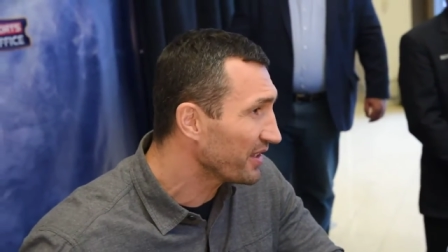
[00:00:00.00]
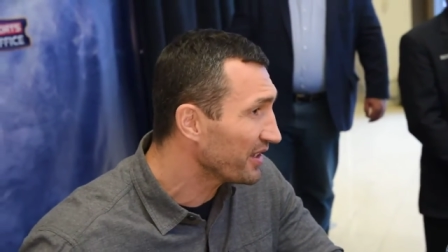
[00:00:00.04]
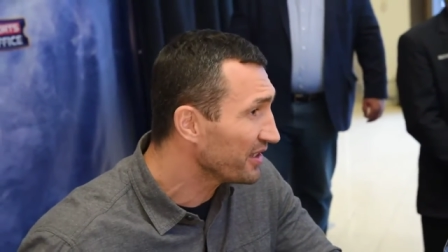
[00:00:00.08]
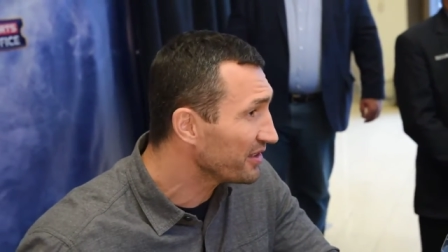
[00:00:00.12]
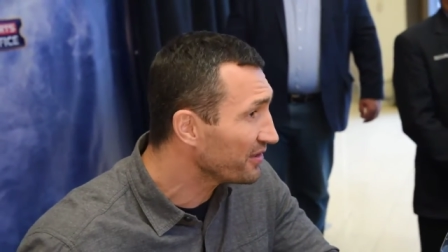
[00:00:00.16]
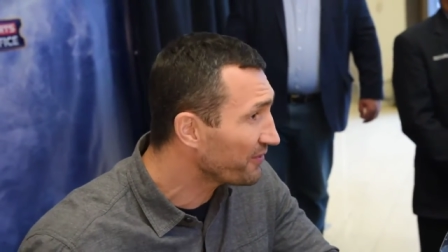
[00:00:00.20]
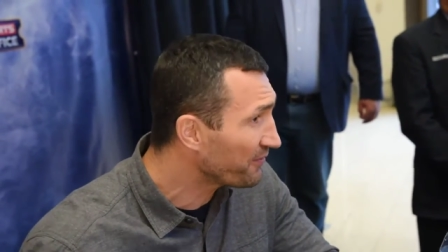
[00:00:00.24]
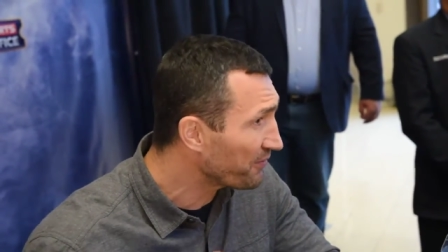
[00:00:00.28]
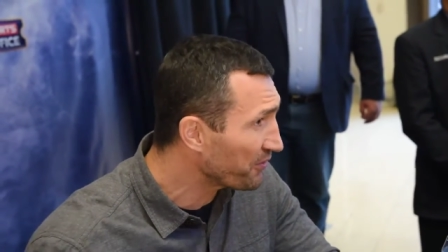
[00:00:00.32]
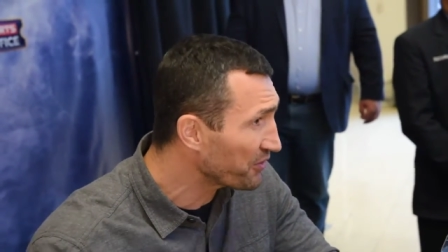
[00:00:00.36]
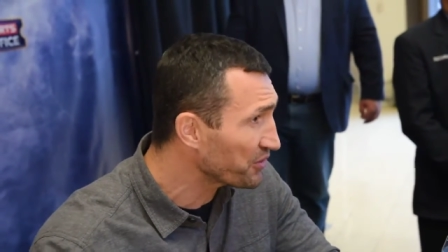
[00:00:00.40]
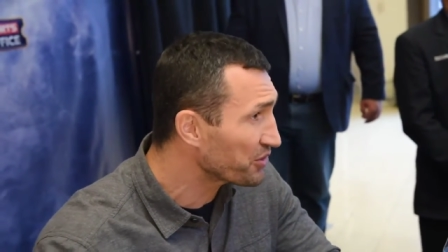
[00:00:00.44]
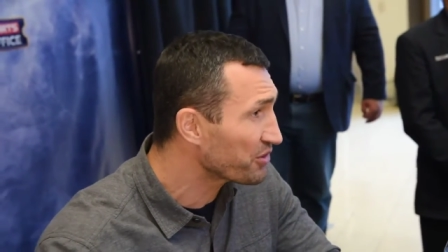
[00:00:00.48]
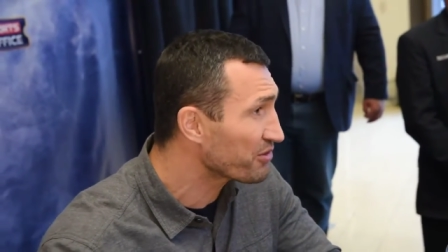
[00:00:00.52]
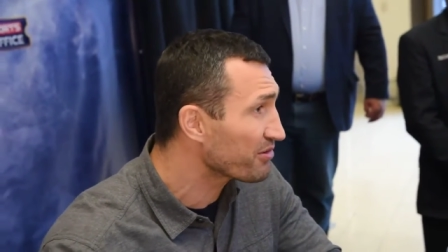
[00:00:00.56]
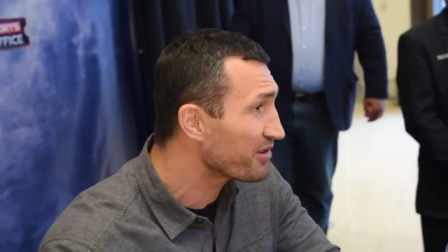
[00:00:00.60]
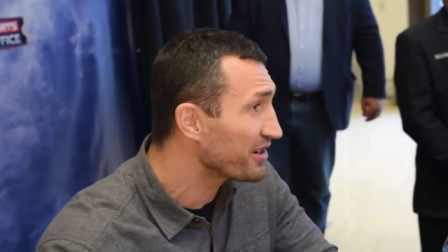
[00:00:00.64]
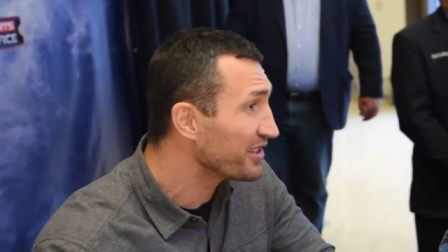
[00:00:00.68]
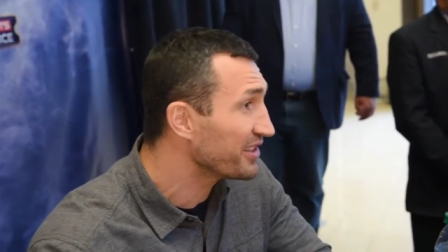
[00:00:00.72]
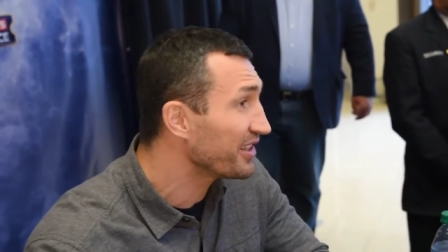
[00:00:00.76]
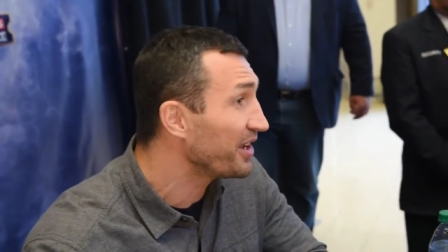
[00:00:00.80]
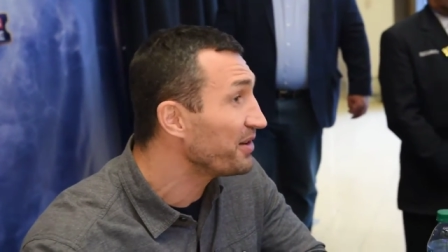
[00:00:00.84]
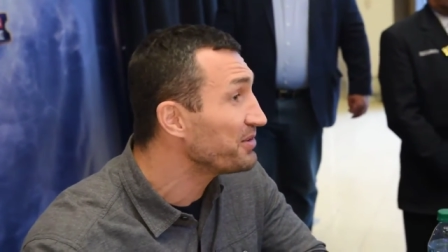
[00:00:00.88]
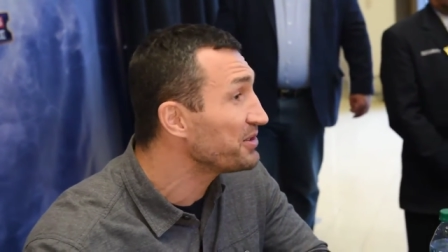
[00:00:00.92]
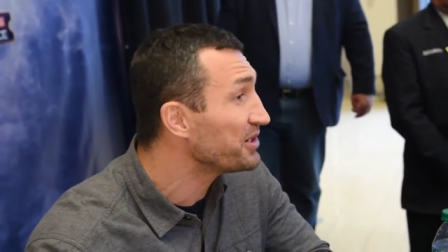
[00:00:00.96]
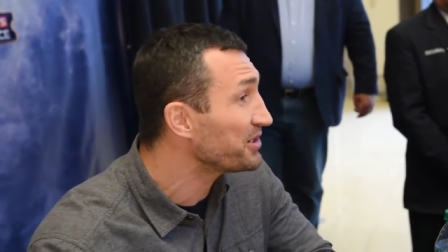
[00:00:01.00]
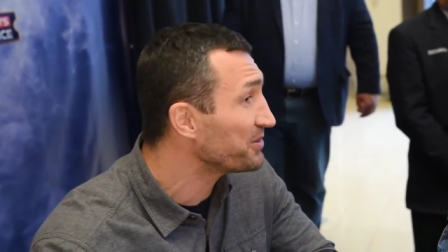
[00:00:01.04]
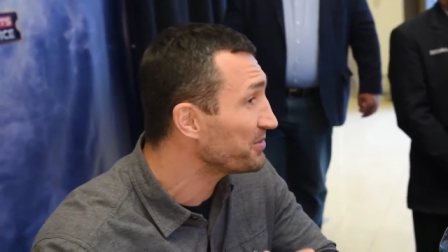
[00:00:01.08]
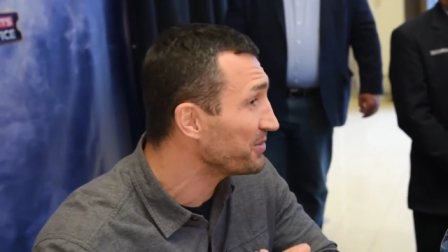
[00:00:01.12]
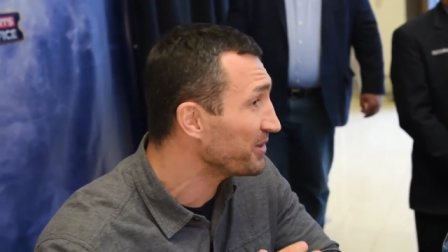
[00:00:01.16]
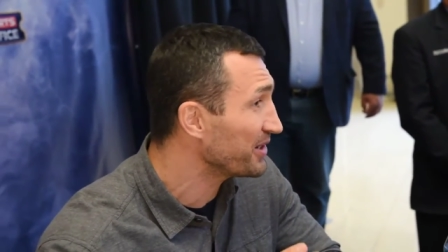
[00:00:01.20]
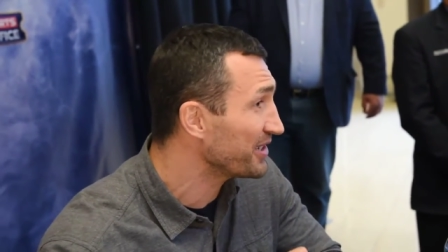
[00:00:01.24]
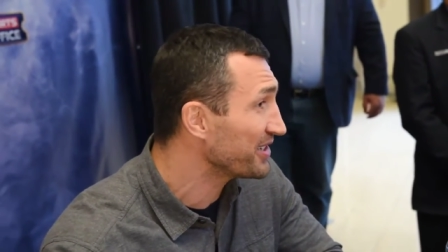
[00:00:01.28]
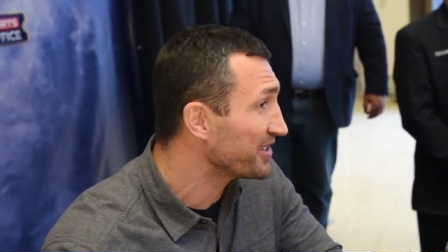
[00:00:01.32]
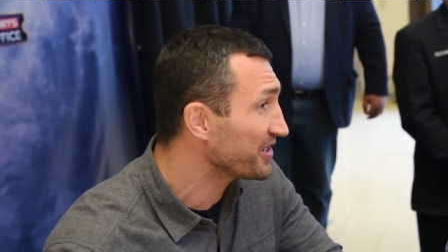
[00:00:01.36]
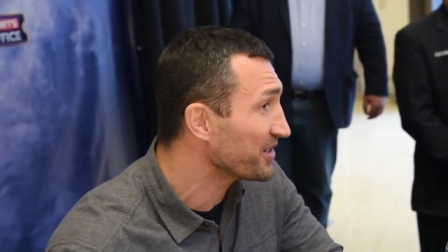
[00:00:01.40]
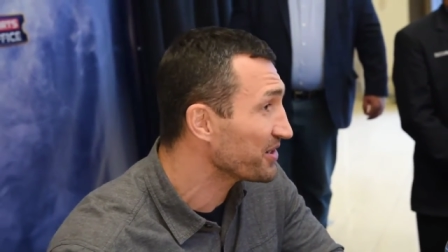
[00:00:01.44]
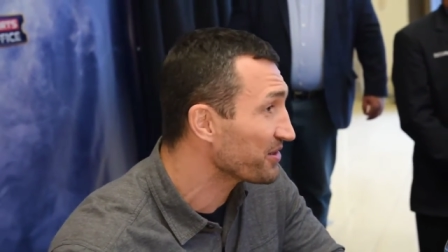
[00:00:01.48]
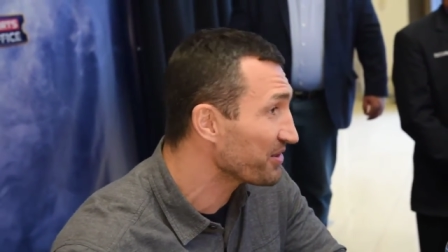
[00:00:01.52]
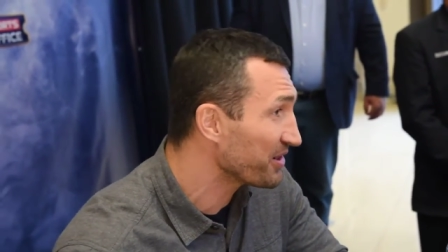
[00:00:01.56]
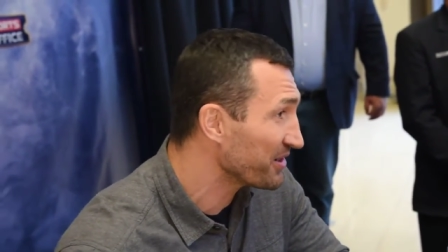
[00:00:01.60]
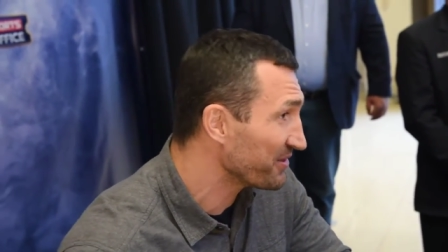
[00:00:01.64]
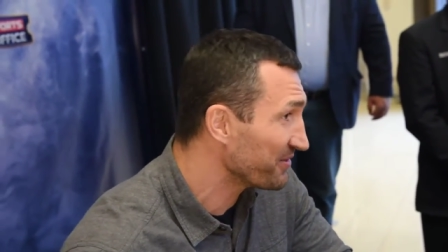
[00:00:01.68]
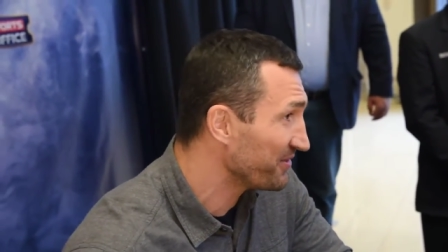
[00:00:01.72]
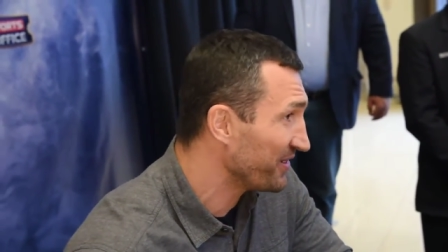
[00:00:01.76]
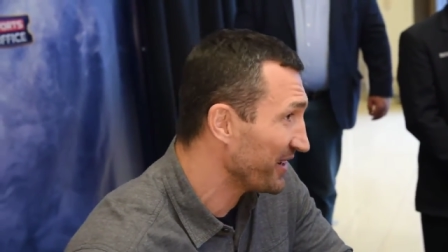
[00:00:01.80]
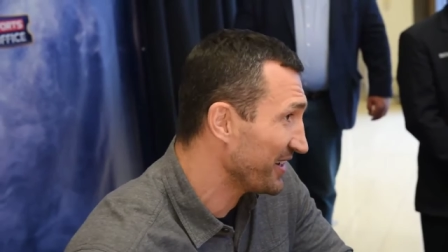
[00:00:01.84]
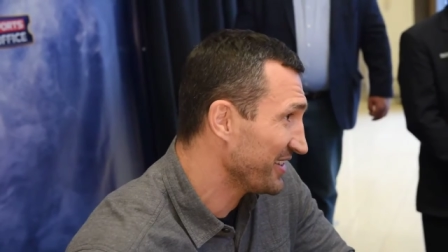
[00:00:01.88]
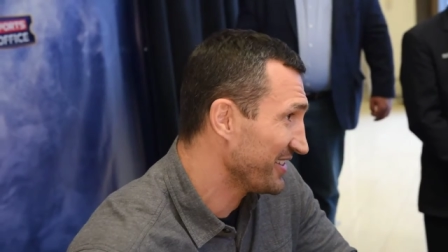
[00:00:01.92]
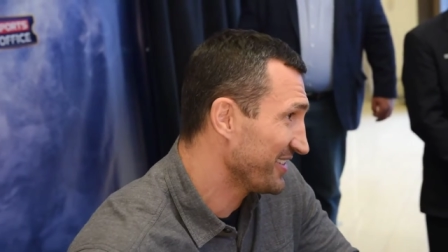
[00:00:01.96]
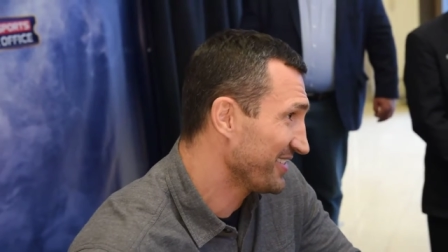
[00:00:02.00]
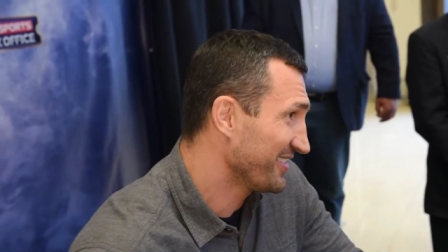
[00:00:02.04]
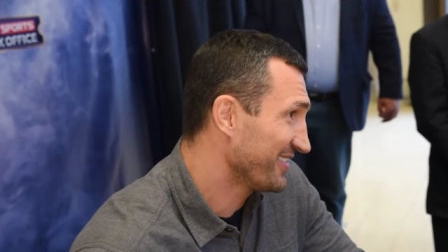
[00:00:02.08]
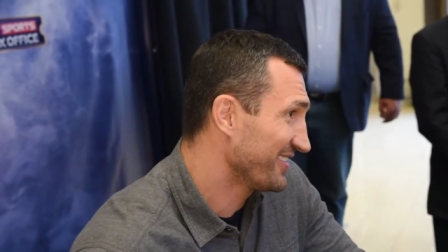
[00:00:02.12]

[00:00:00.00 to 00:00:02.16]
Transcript: In the first grade, I just want to see great fight.